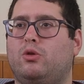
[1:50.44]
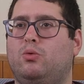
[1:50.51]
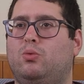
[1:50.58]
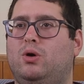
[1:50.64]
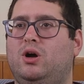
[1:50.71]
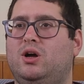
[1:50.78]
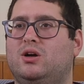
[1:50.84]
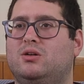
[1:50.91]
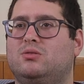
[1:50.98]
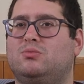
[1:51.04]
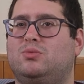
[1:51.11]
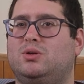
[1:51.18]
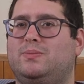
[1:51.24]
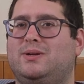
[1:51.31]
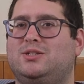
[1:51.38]
What?
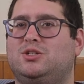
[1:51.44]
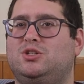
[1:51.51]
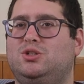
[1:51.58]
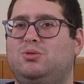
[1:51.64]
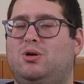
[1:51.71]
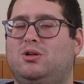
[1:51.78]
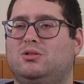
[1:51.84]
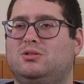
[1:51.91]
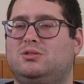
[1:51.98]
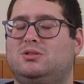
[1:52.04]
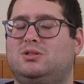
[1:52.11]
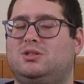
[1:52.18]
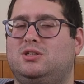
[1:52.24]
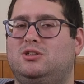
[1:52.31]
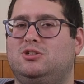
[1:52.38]
What are you about to do? All
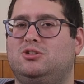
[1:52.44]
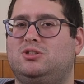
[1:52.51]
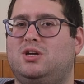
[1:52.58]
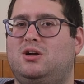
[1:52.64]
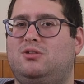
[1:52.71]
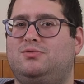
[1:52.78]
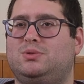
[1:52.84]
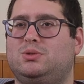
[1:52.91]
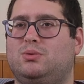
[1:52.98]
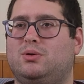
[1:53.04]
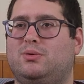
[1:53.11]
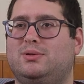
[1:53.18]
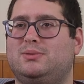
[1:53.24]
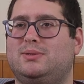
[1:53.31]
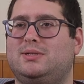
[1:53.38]
kill yourselves?
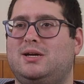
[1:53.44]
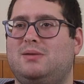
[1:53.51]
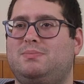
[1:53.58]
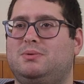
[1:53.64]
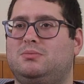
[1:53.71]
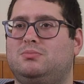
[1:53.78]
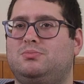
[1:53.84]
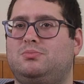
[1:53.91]
What's about to happen?